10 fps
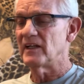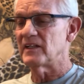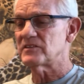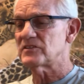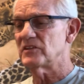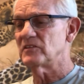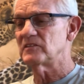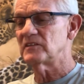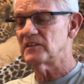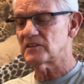And
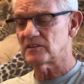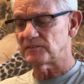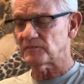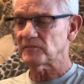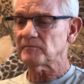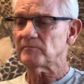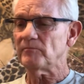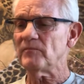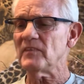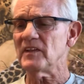so
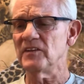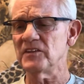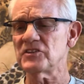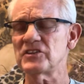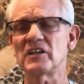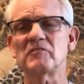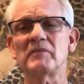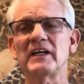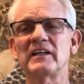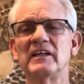this young man,